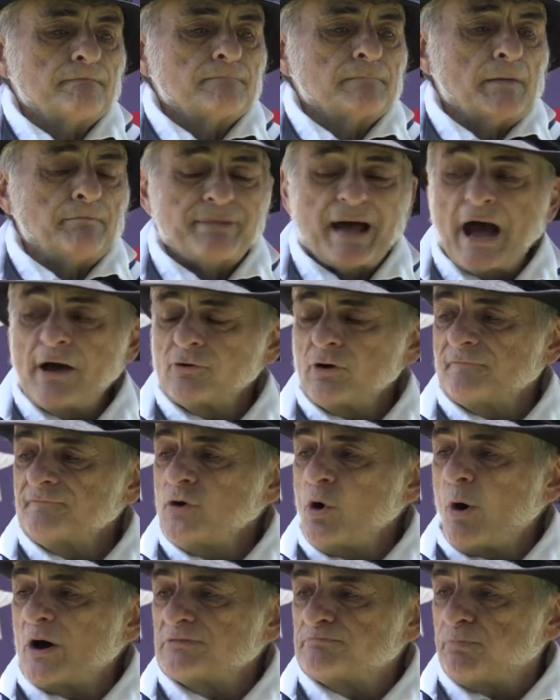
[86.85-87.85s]
Battle of
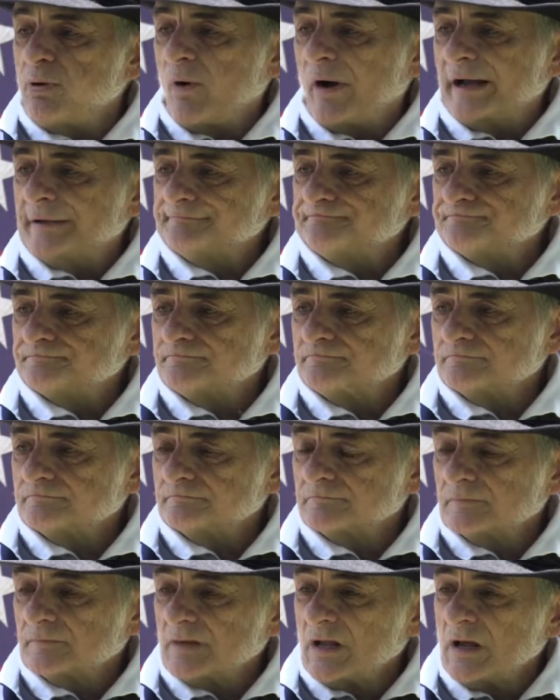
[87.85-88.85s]
North Point.
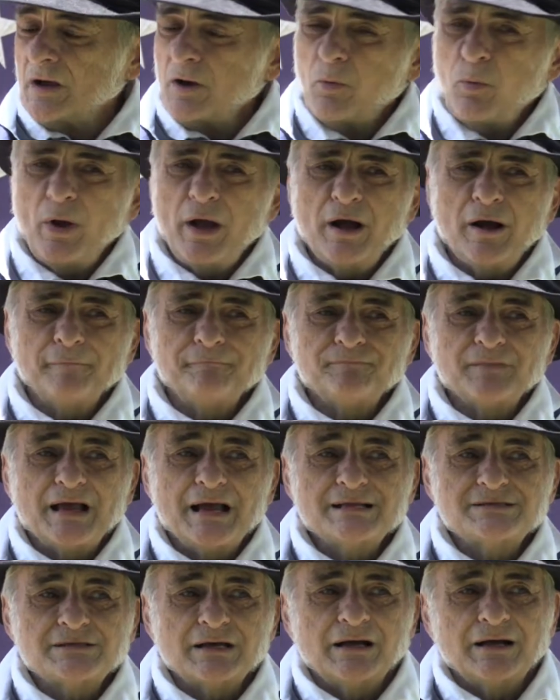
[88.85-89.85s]
Well,
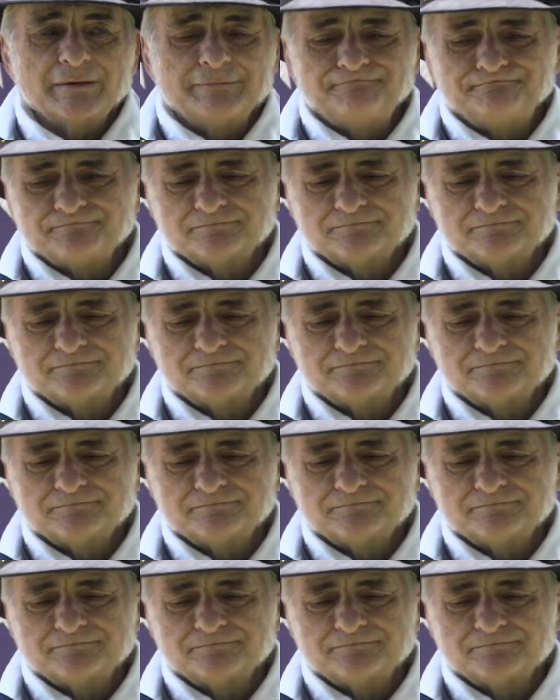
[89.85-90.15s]
Battle